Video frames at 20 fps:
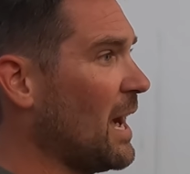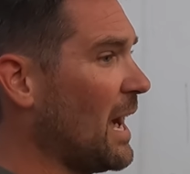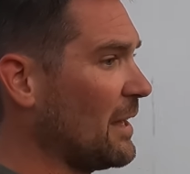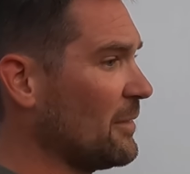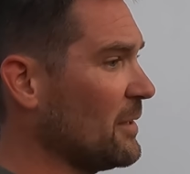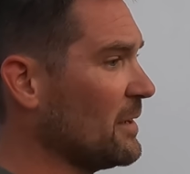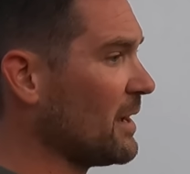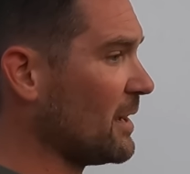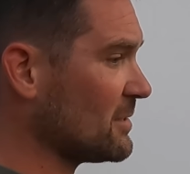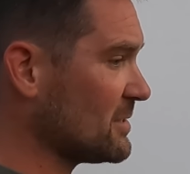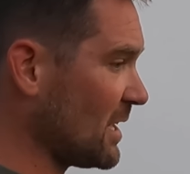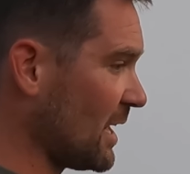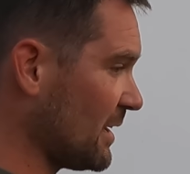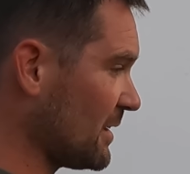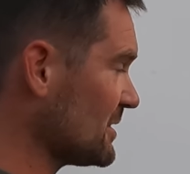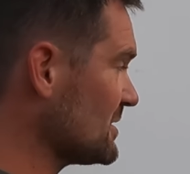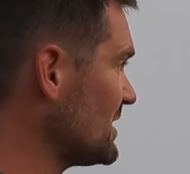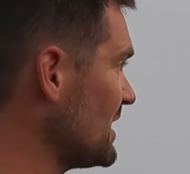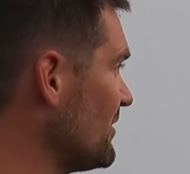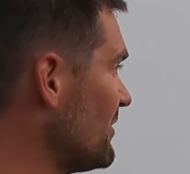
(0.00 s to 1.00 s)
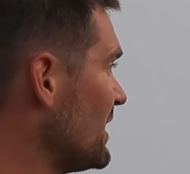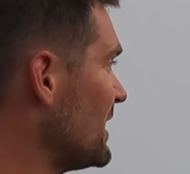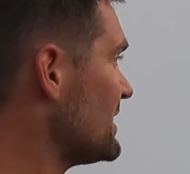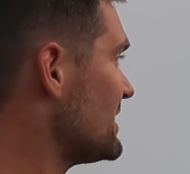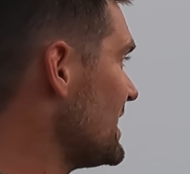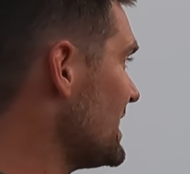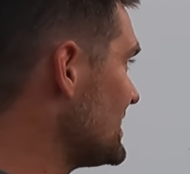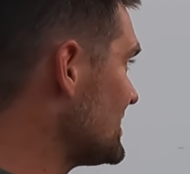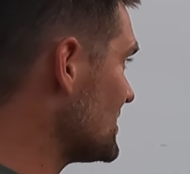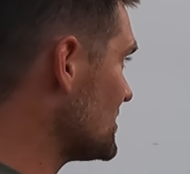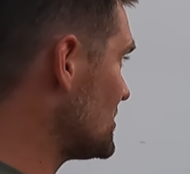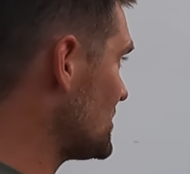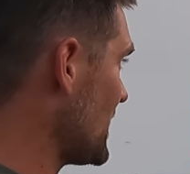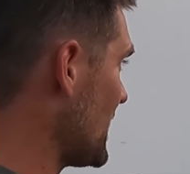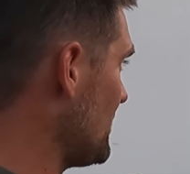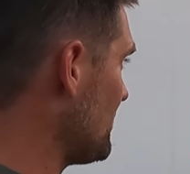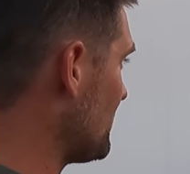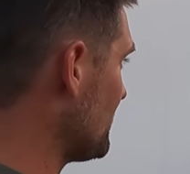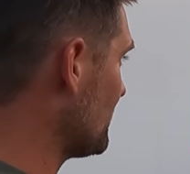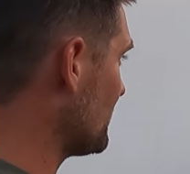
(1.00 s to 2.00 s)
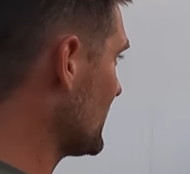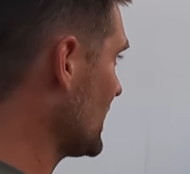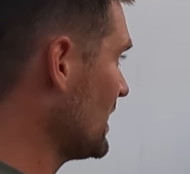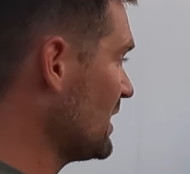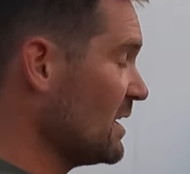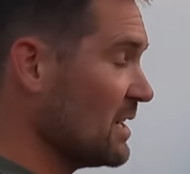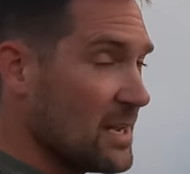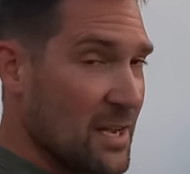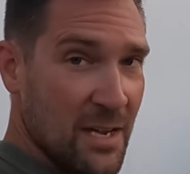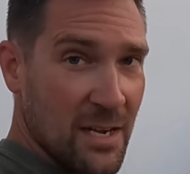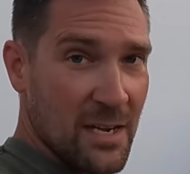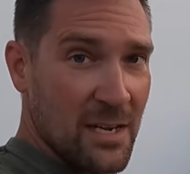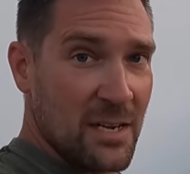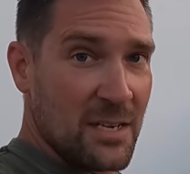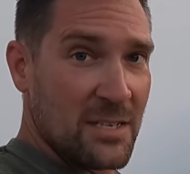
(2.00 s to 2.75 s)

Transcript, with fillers: I think our tires even in decent shape. Tires are in good